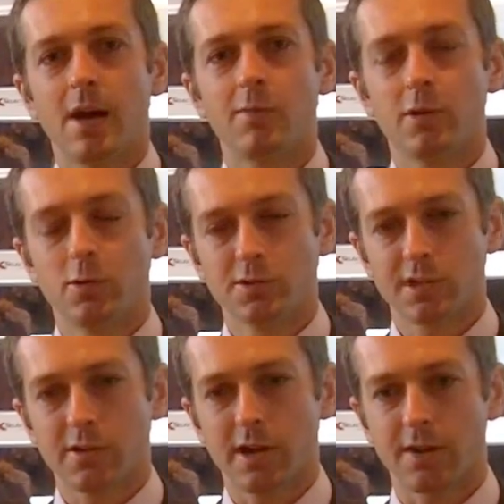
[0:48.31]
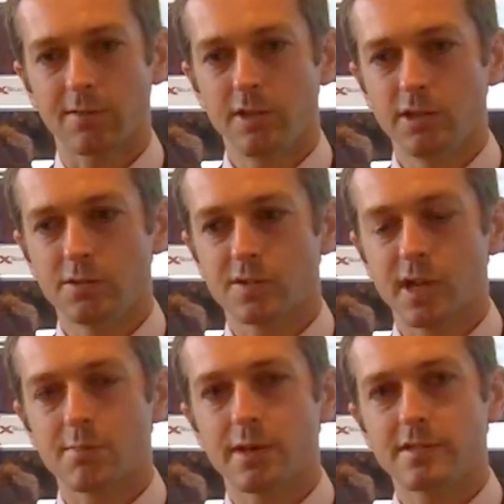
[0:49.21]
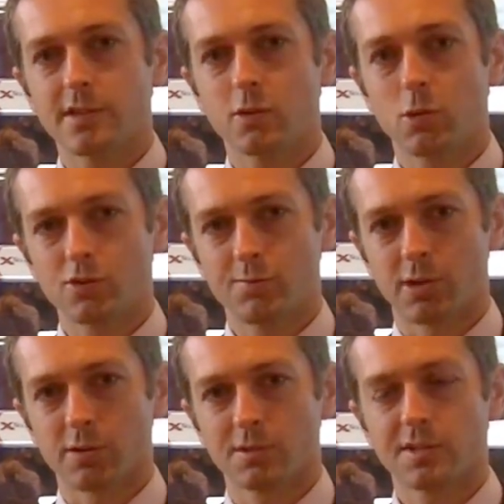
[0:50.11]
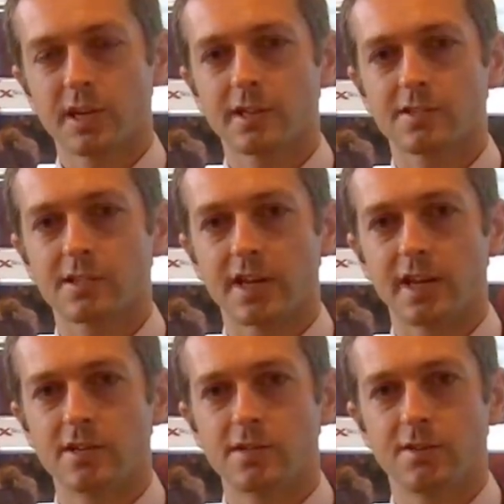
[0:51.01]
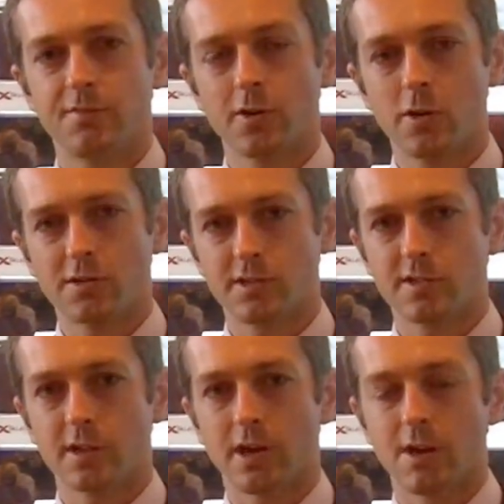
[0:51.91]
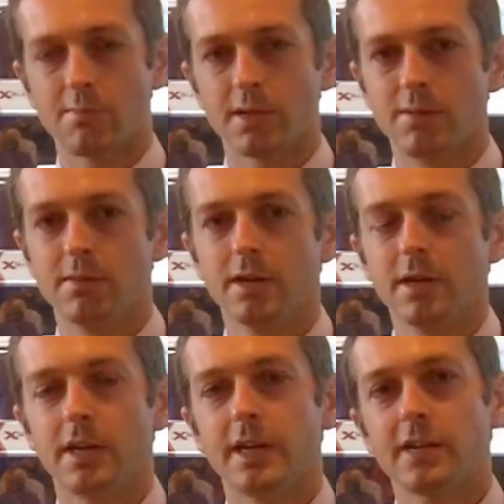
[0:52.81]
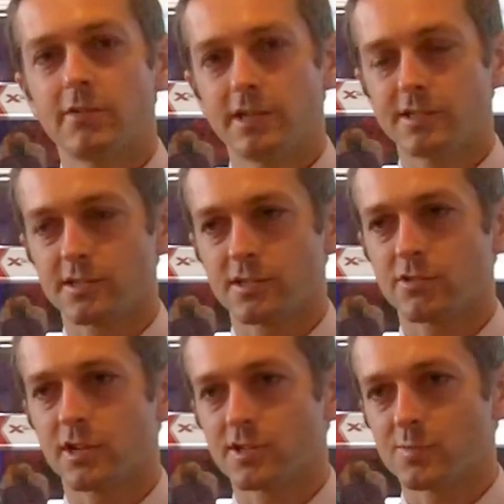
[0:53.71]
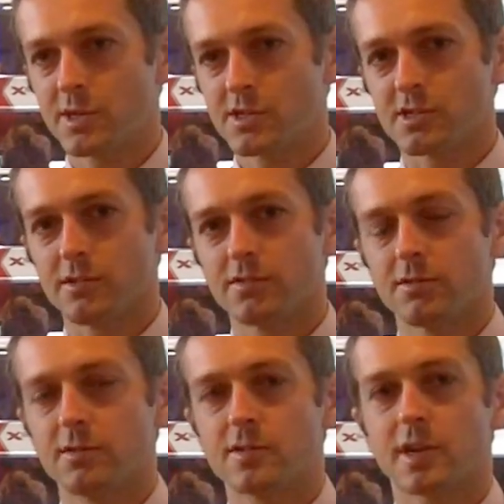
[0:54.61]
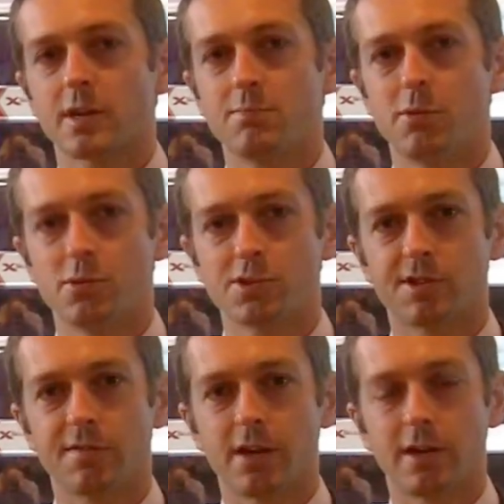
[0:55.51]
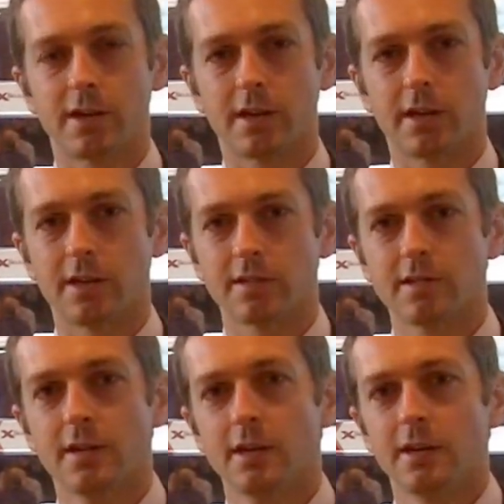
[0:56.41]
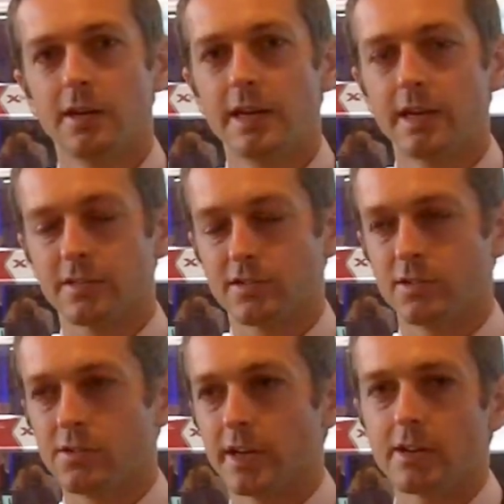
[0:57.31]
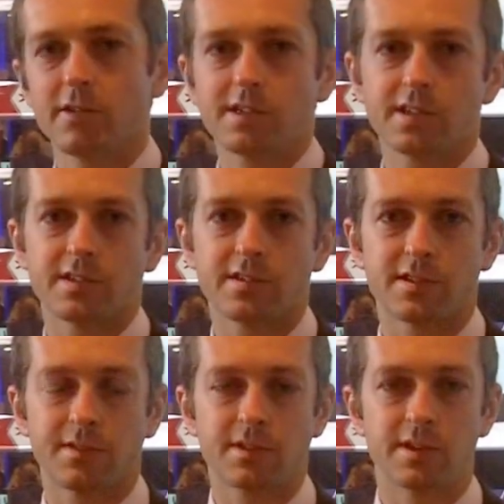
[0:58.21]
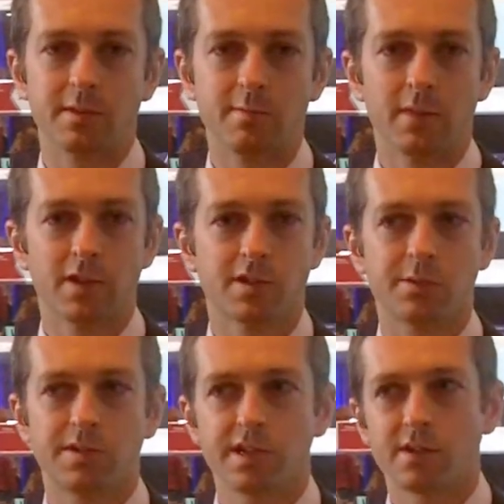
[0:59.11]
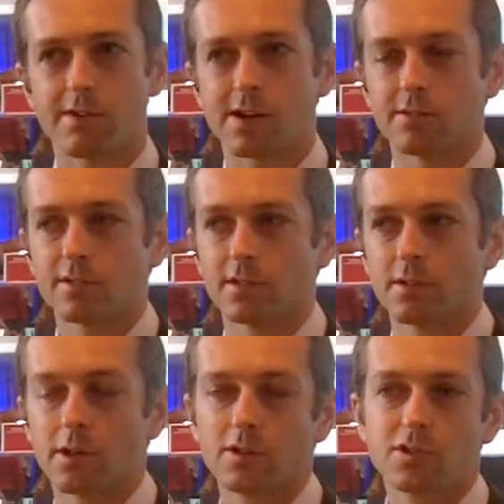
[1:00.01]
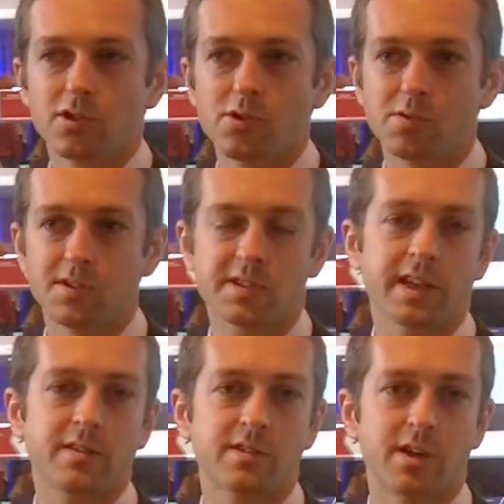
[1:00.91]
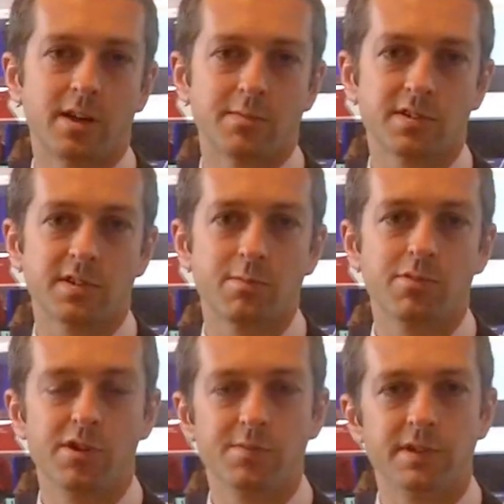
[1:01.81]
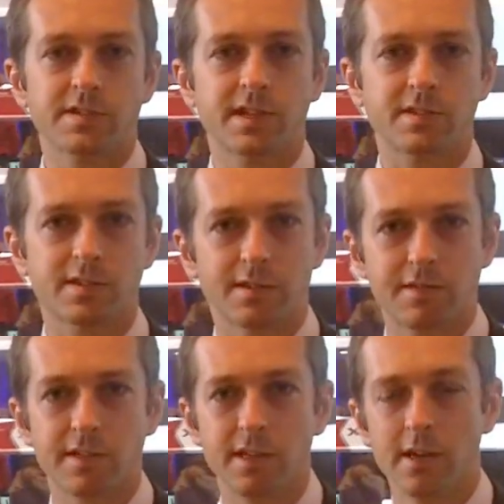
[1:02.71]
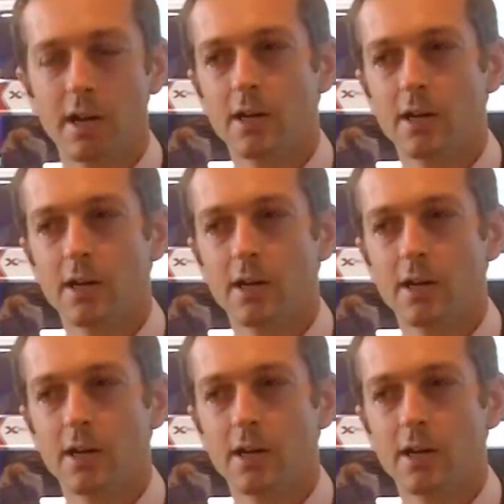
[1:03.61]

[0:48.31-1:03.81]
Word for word: And we also have a new segmented quadrupole second stage that focuses the ion beam and increases the transmission through the second portion of that ion guide, leading to increased sensitivity. So we see around a uh, two to ten times improvement in sensitivity